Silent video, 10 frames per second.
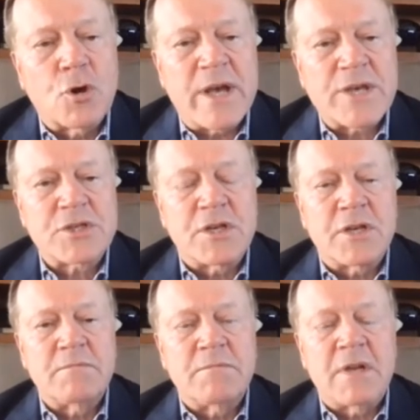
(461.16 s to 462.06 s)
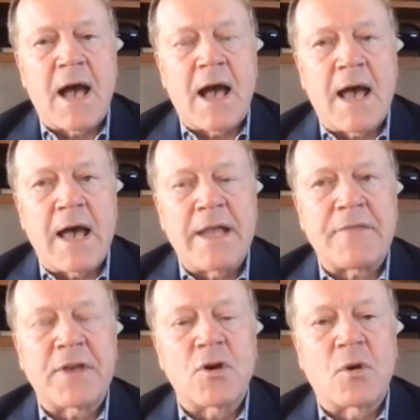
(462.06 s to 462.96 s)
question, an
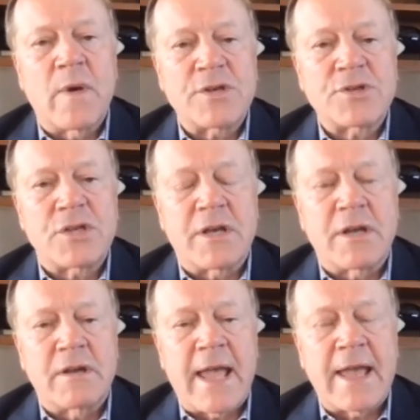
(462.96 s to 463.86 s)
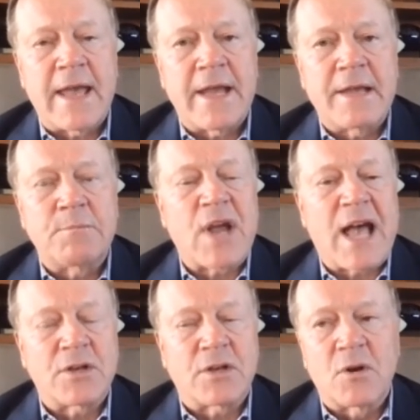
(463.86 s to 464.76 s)
ethical question, and a
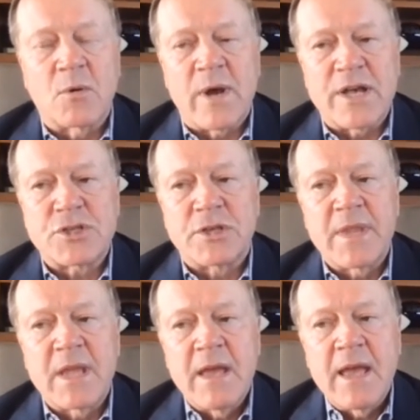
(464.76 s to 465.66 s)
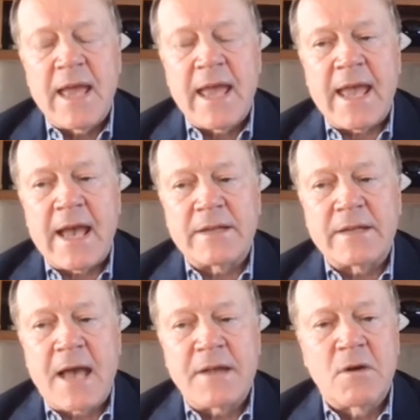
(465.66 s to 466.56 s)
practical question.
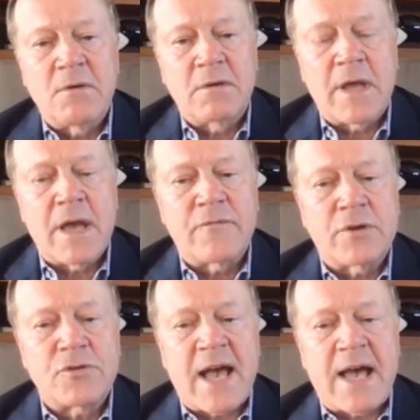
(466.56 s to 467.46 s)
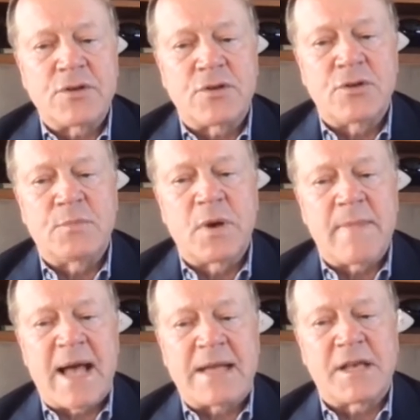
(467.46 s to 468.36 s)
And I don't ever try to
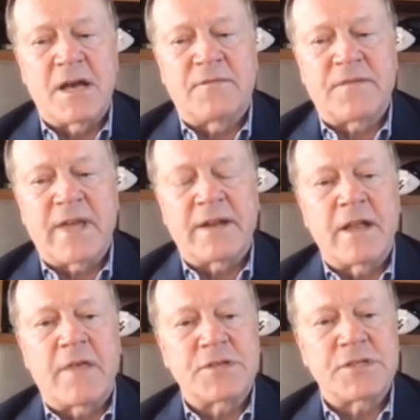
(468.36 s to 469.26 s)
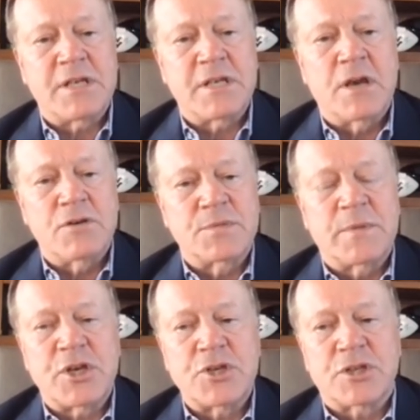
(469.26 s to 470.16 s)
put myself in another CEO's
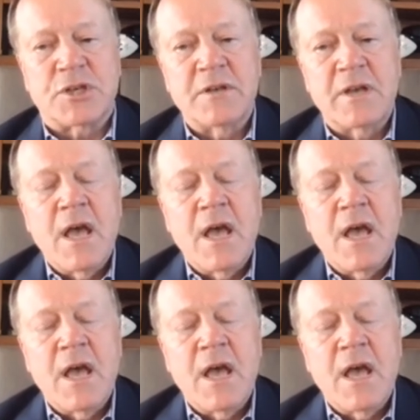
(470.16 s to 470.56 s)
position.